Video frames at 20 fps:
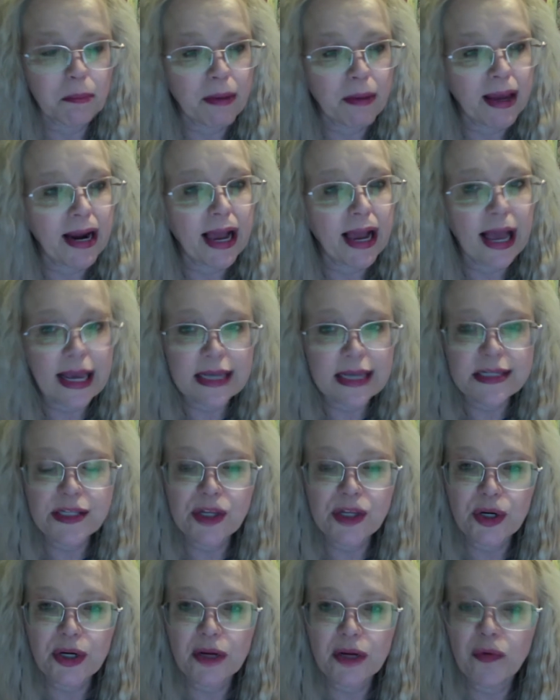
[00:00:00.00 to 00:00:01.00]
I
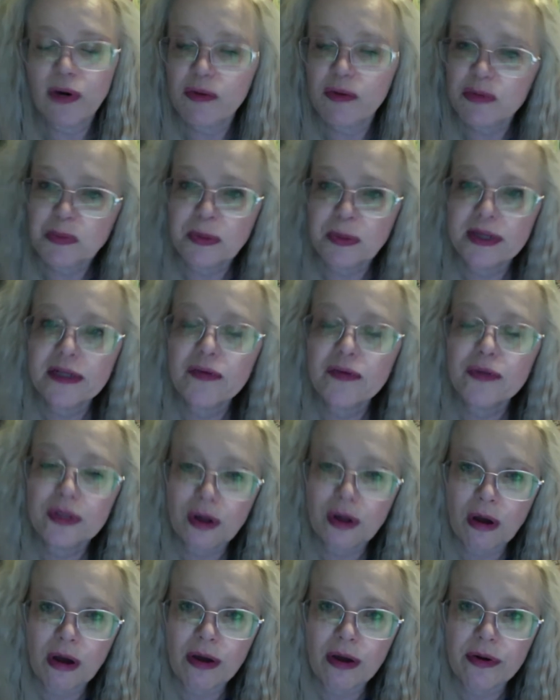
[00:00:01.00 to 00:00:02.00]
started when I was pregnant with
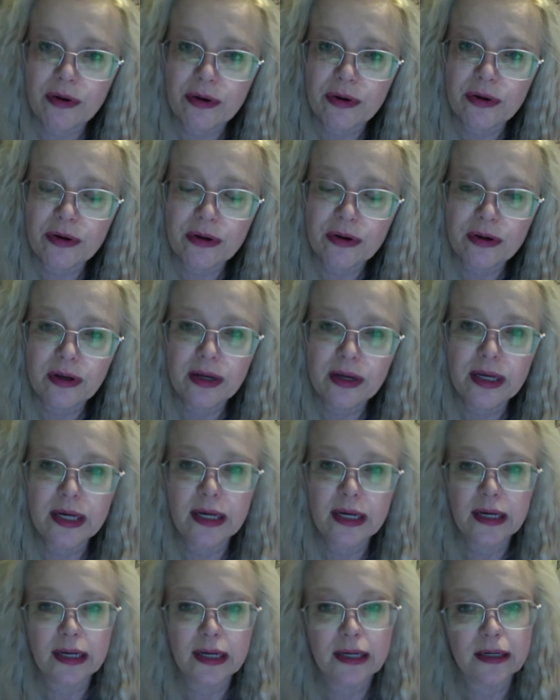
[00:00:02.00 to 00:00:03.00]
Connor,
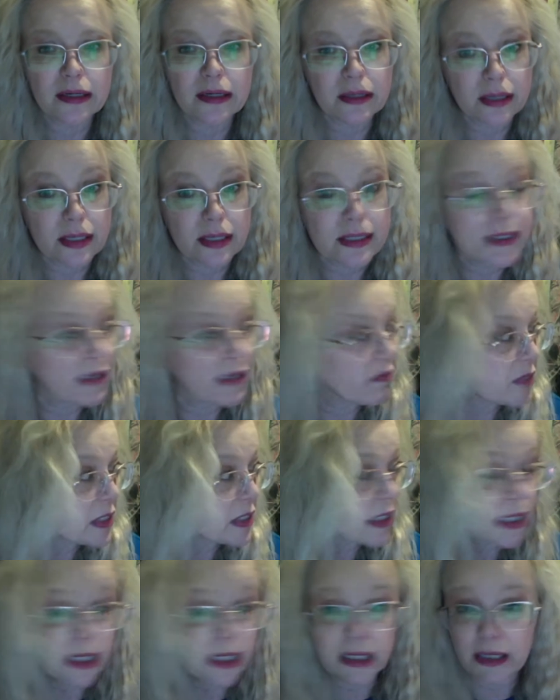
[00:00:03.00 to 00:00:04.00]
and he's
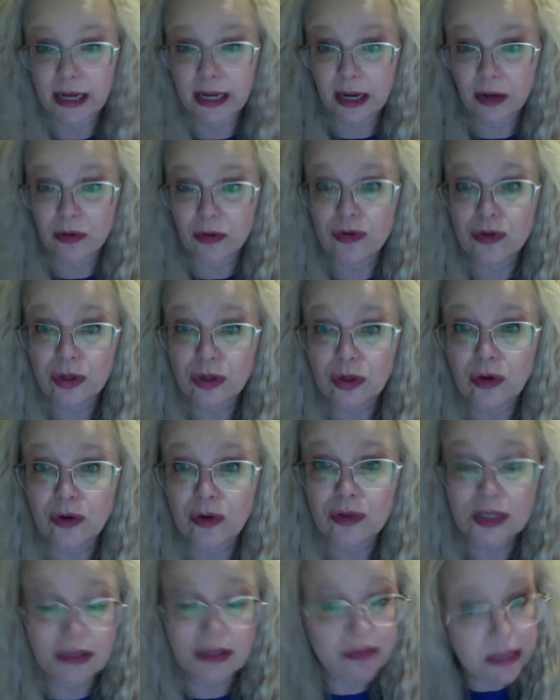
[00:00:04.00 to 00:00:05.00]
17 now, so
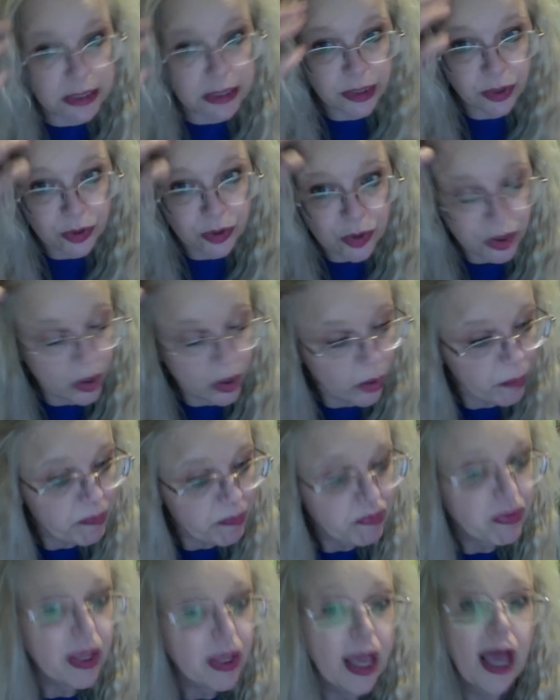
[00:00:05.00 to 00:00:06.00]
17 years ago.
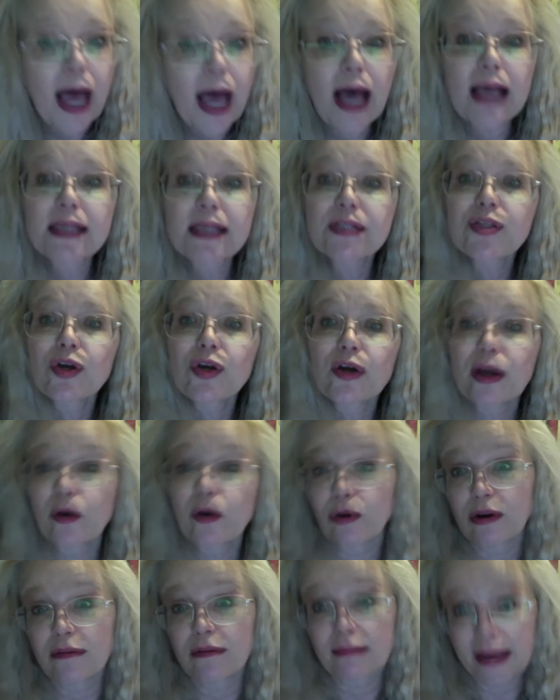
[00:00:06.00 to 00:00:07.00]
I started,
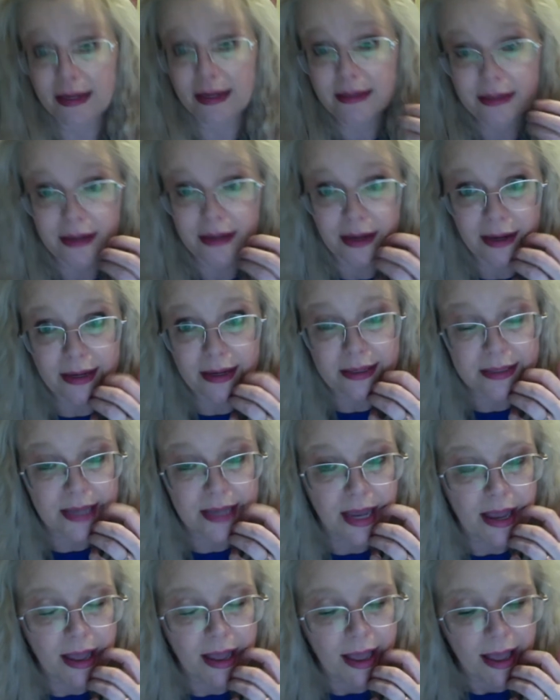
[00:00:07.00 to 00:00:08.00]
or 18 I guess,
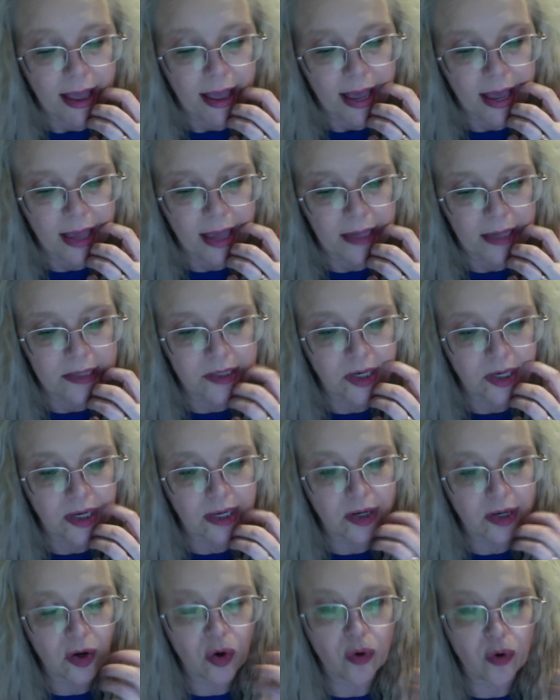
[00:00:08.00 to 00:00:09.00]
I
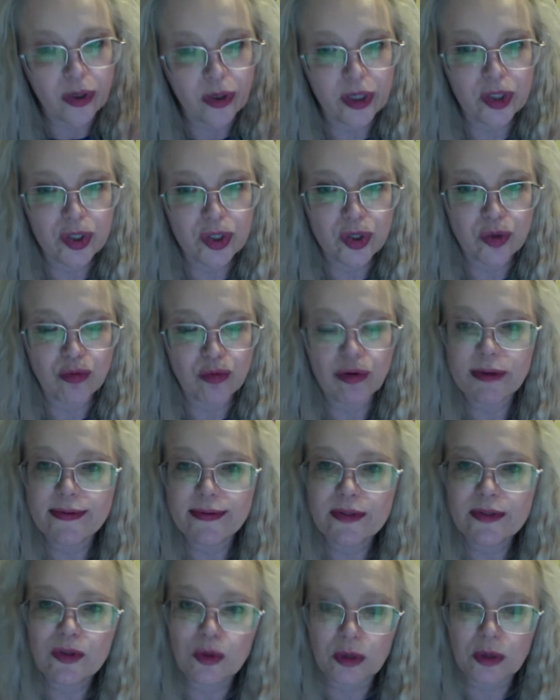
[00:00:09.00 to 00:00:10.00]
started going to thrift
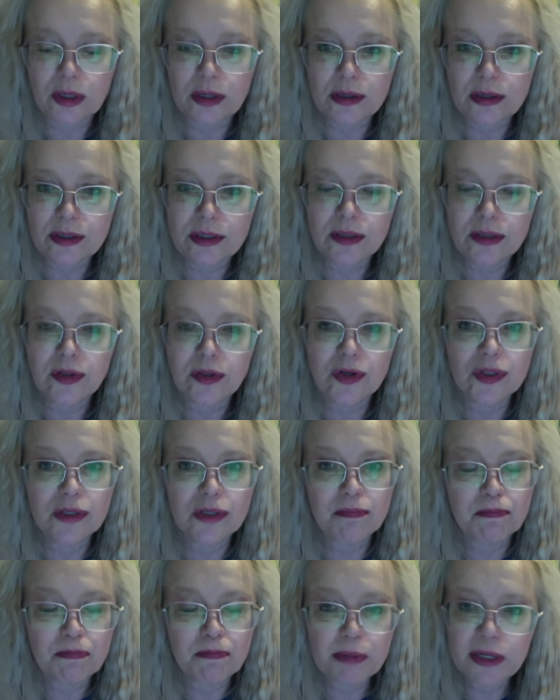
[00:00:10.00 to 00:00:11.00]
stores. There's a
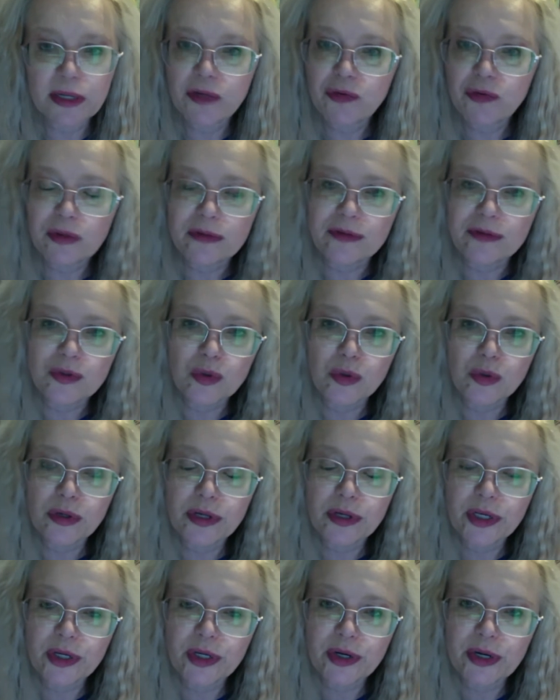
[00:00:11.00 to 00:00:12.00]
big thrift store
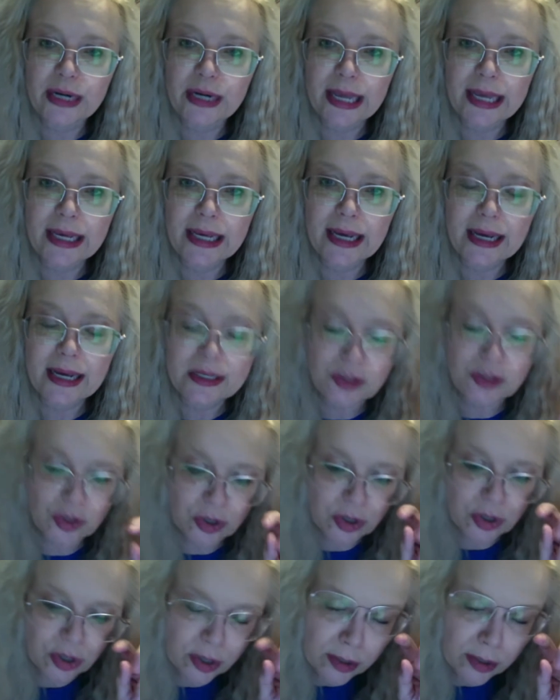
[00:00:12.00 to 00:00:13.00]
here in
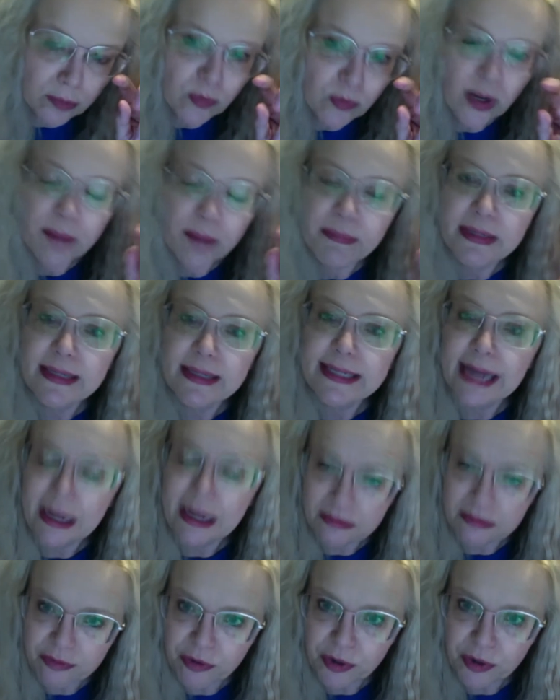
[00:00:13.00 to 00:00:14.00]
Lancaster, I'm in
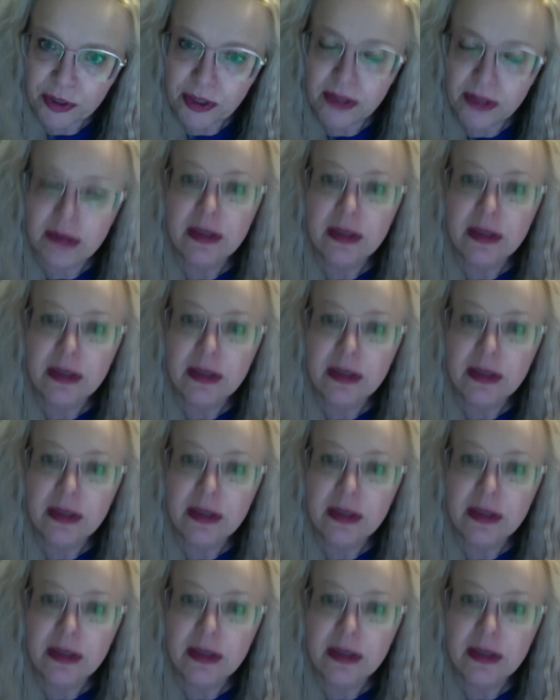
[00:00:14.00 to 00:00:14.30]
California,